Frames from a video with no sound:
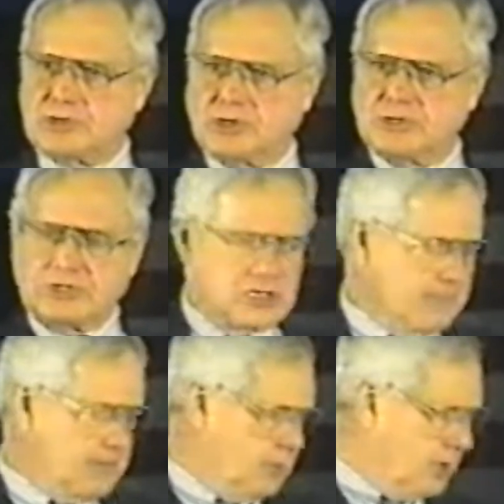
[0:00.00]
you can see
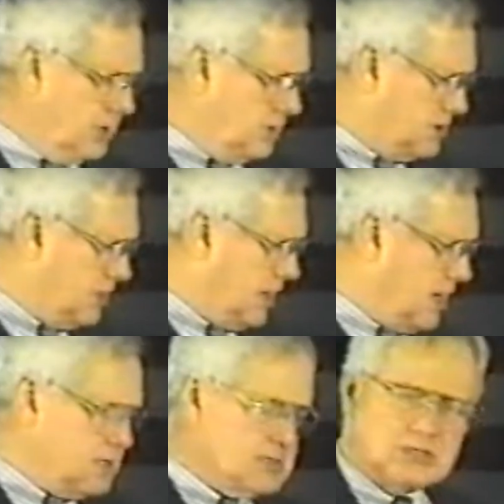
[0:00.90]
from Linda's
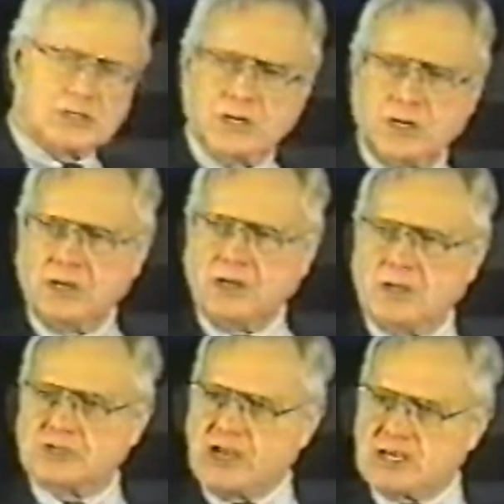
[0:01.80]
case,
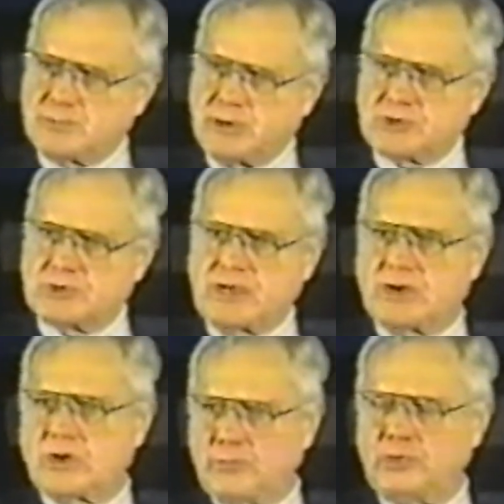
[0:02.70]
she has pictures at
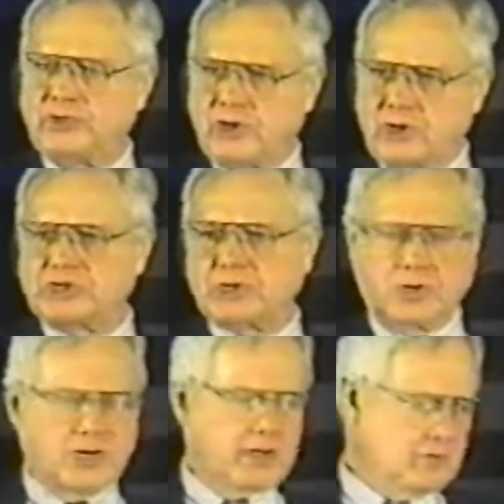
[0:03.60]
her booth that her
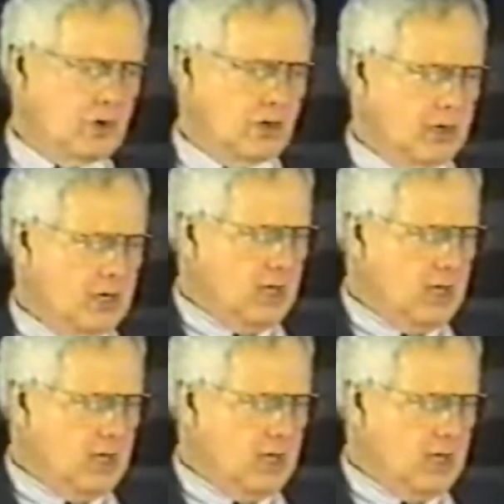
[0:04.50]
children have drawn.